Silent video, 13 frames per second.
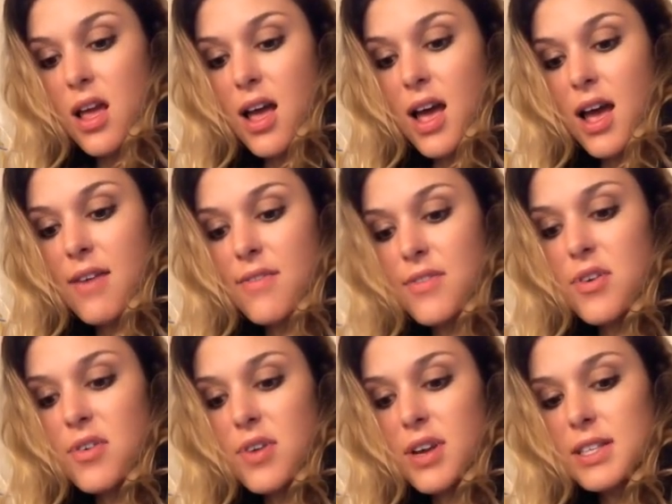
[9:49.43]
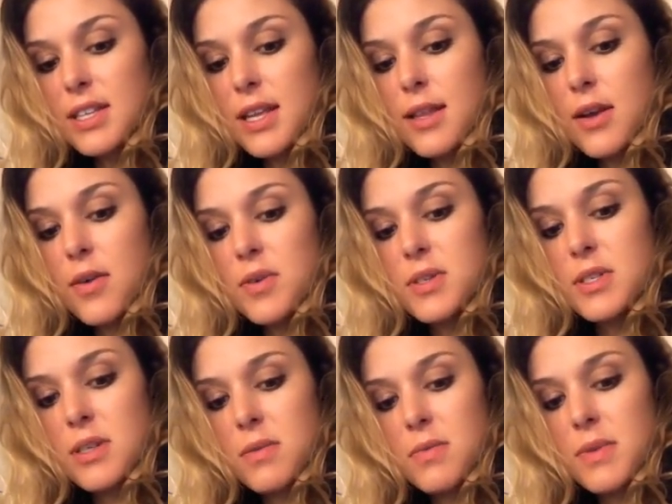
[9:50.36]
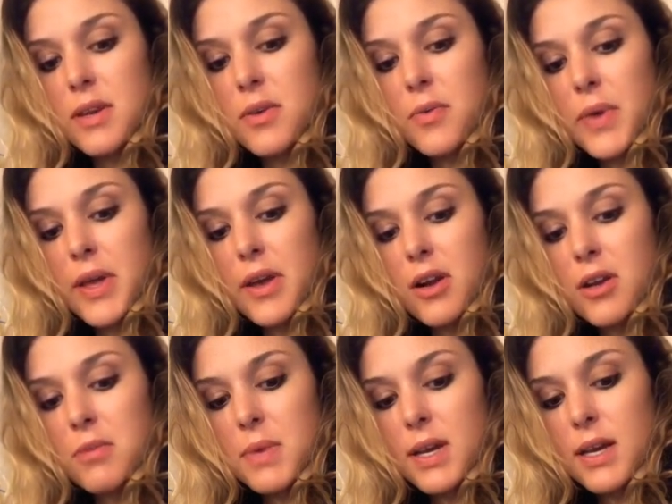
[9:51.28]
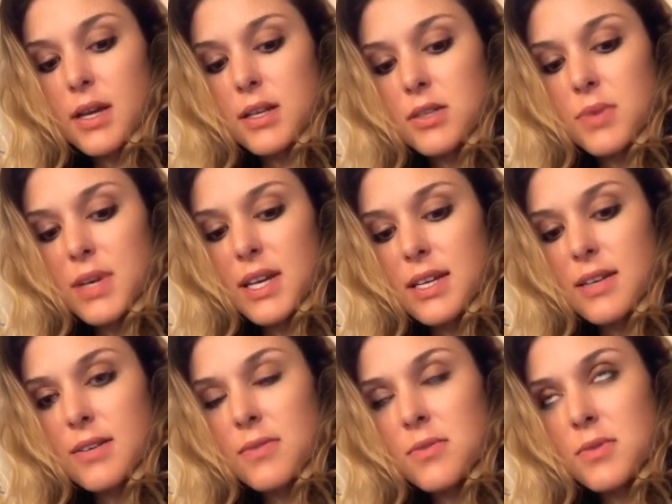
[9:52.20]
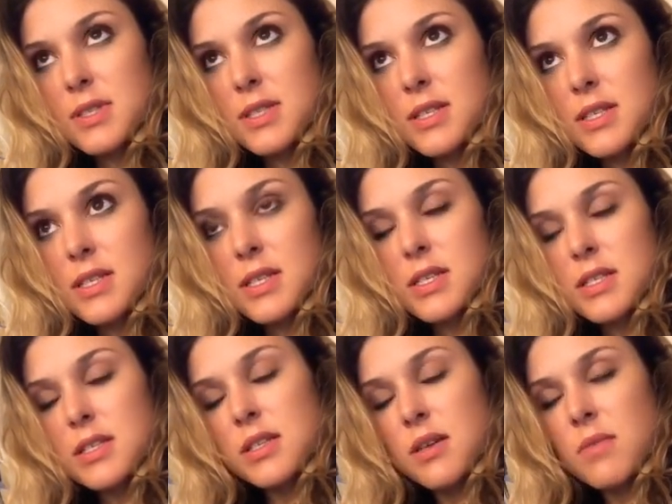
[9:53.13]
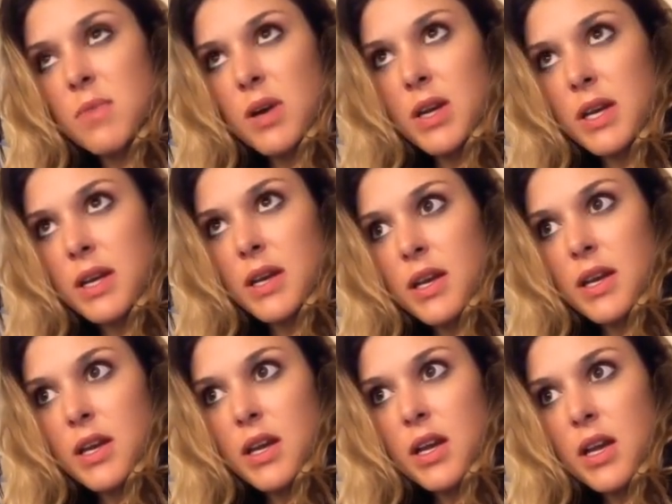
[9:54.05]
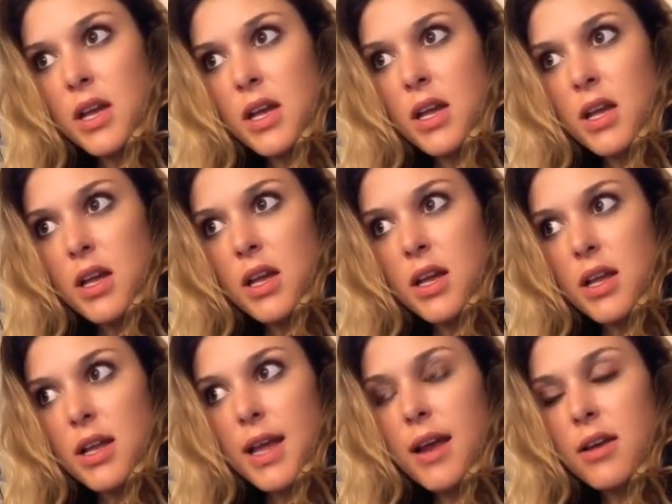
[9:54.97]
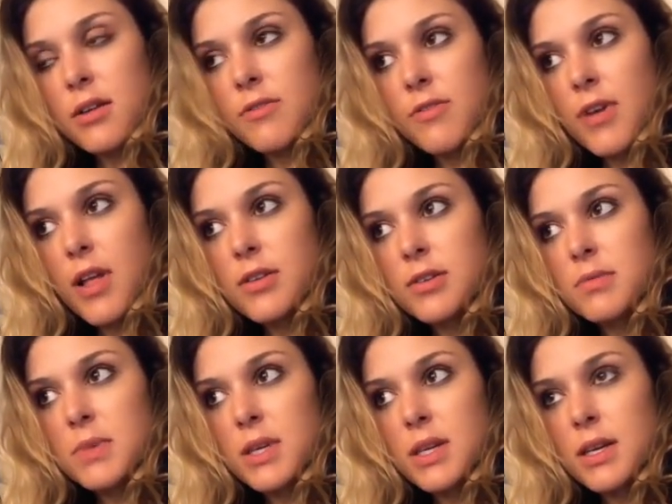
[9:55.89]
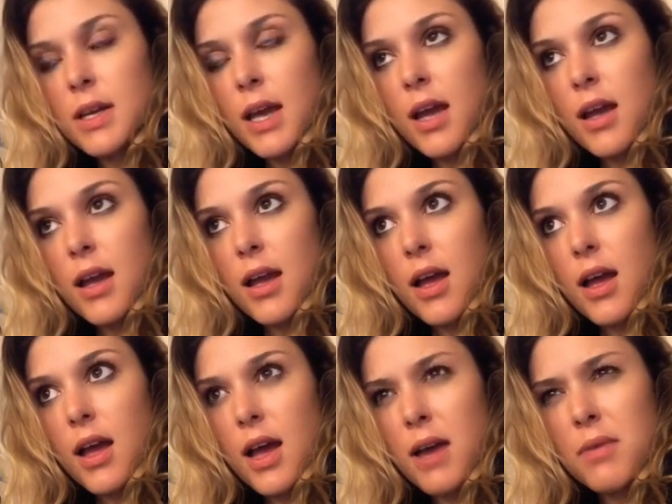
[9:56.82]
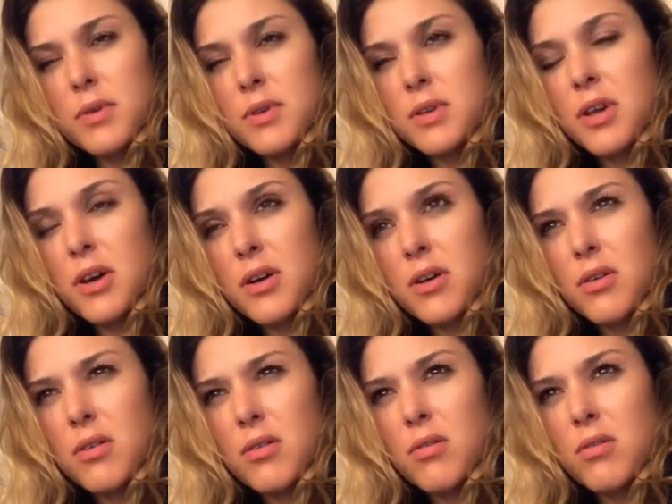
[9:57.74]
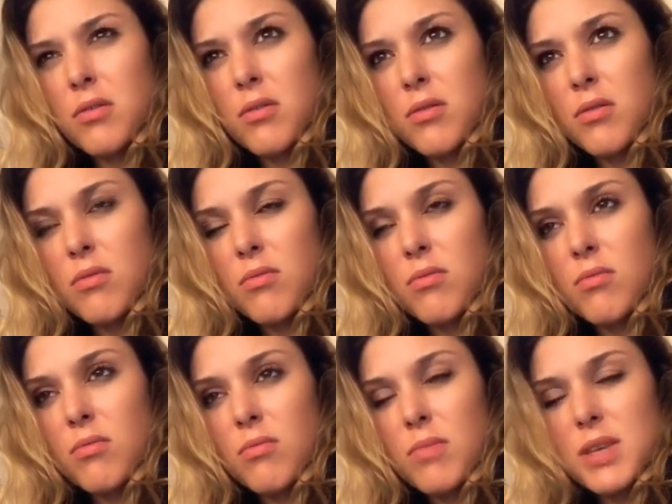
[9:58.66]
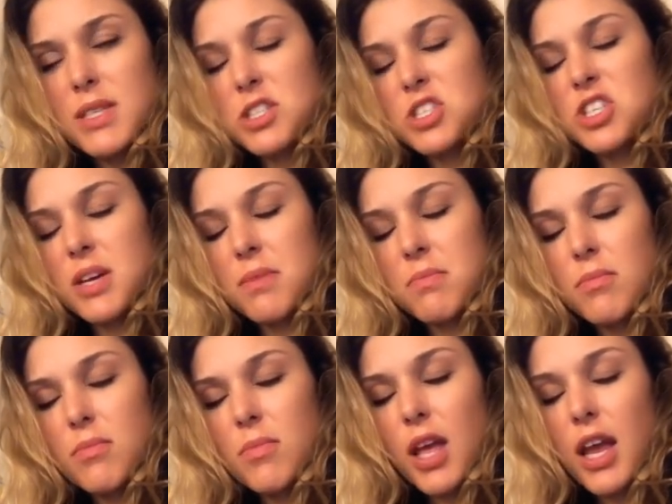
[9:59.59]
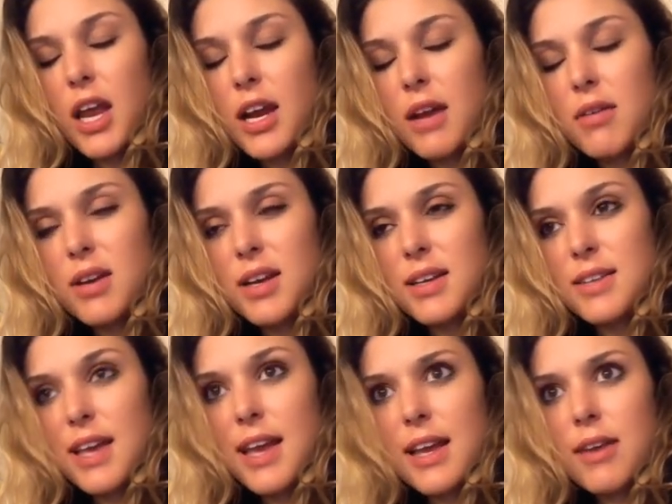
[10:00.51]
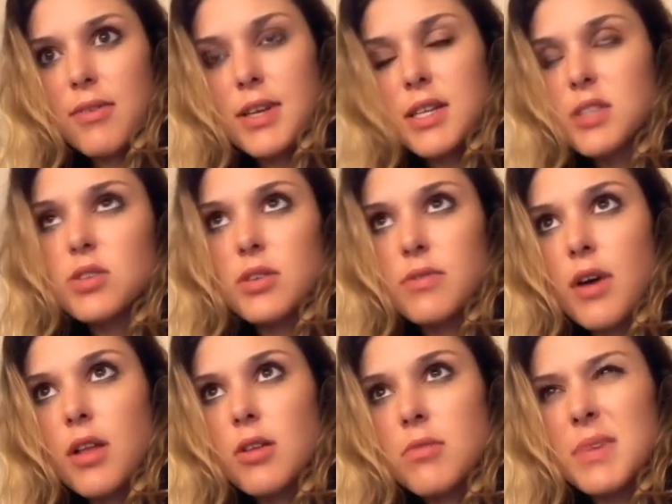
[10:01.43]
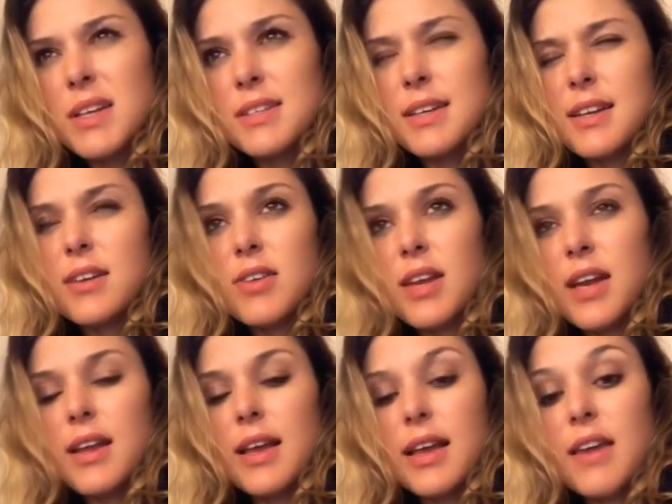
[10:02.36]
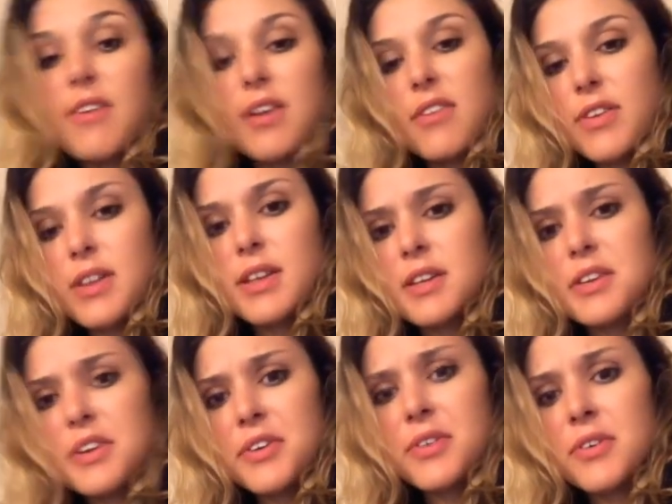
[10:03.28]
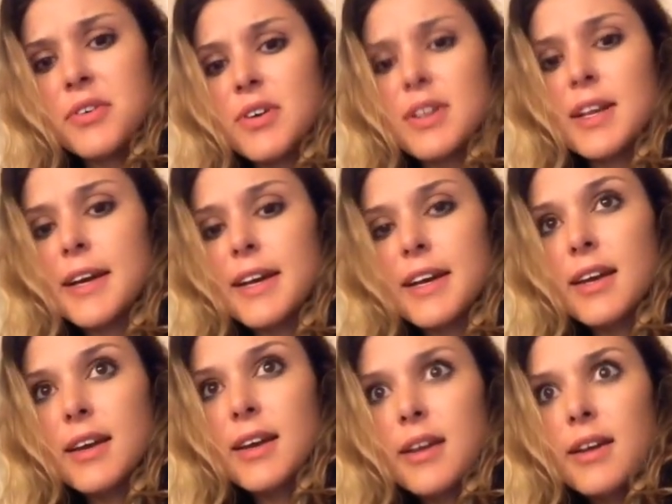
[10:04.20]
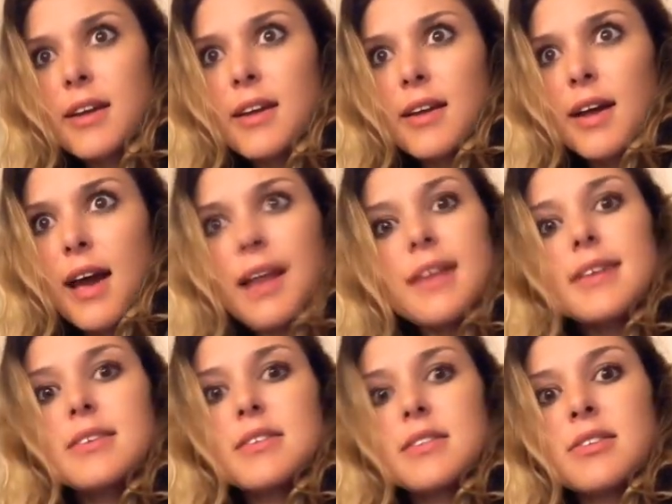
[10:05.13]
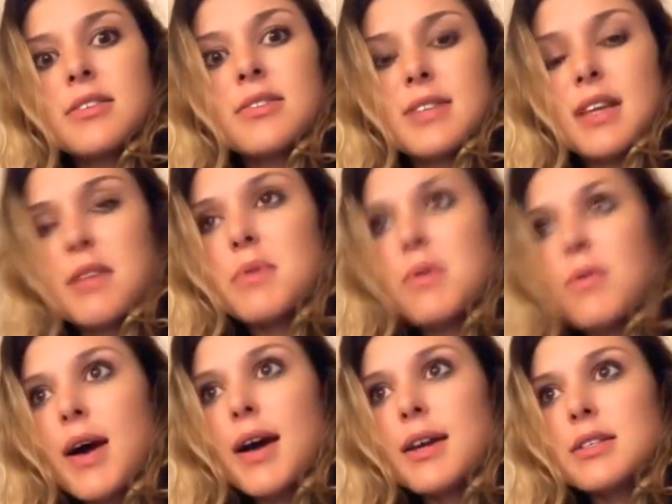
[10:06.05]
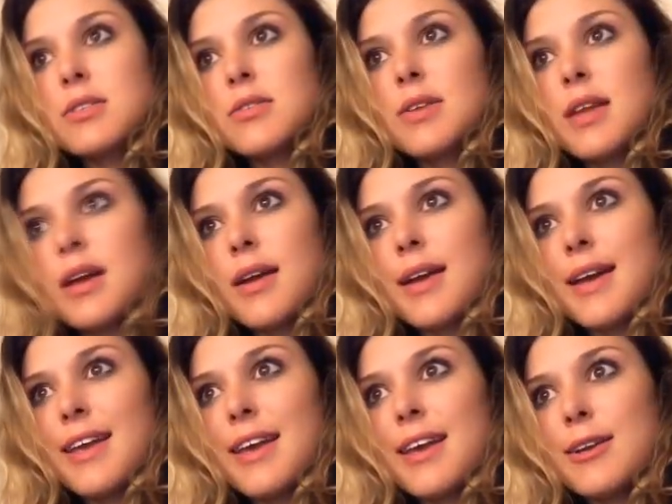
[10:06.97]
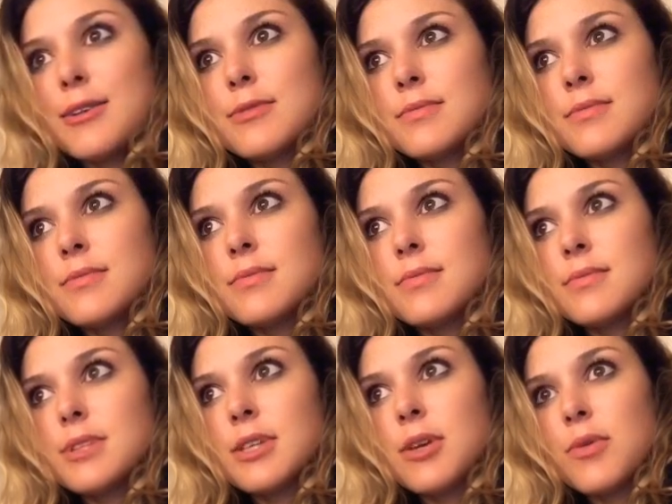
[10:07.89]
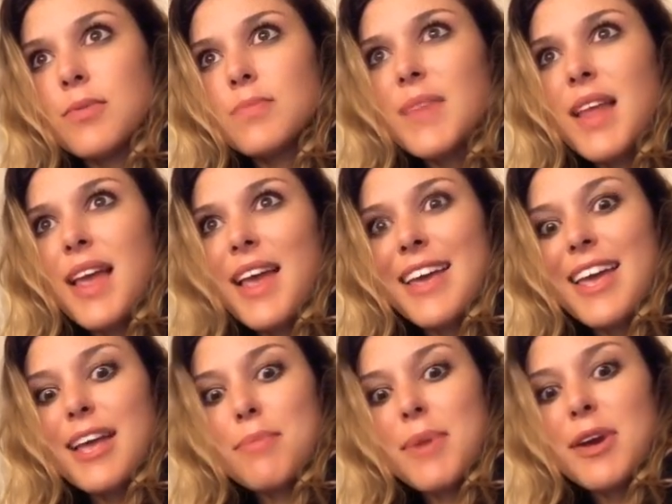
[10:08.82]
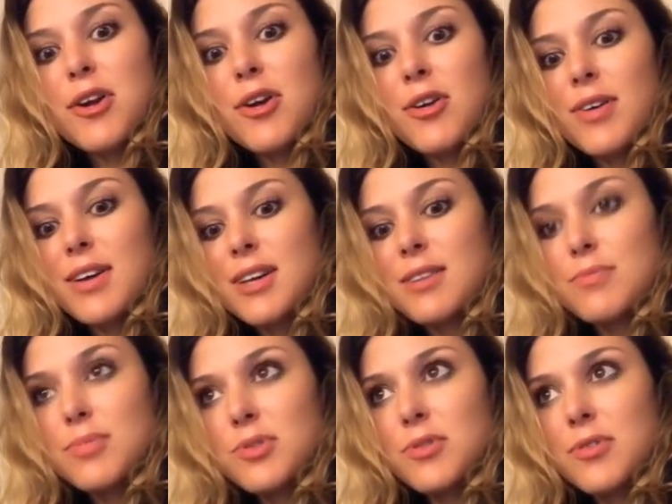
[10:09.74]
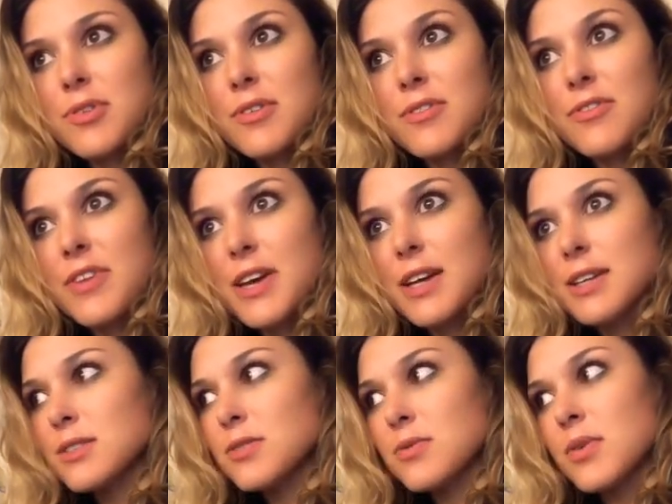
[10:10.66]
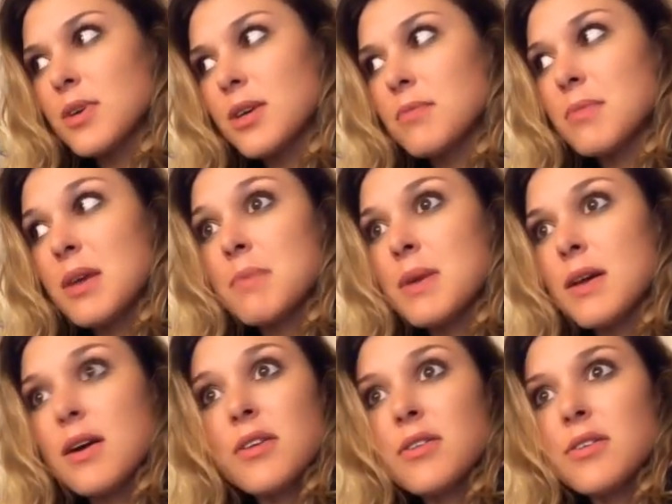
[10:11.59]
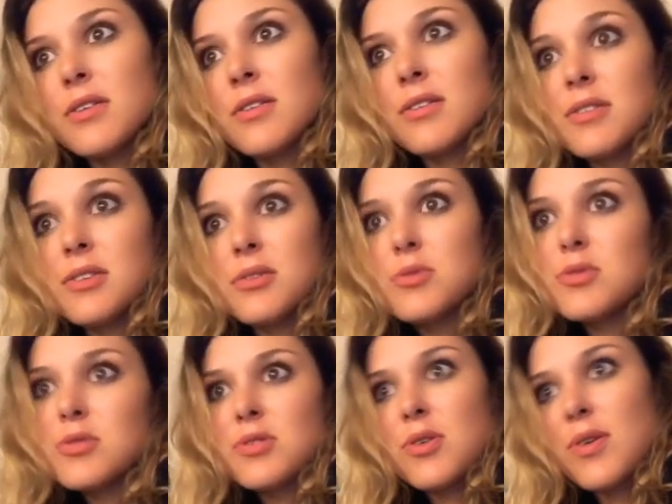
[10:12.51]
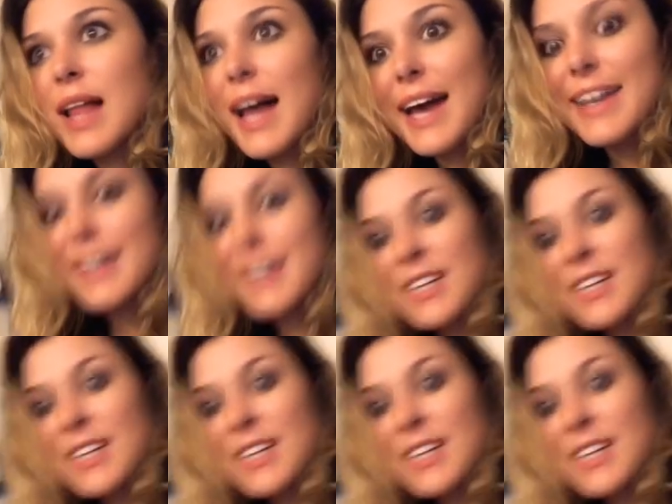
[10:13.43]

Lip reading: I've noticed that there was something weird, because when I would see somebody that unfollowed me, I would go message them and I would ask, hey, like, why did you unfollow me? It's okay, like if I offended you, or like at least, you know, tell me why so that I can, you know, get better or improve or fix what maybe other users don't like.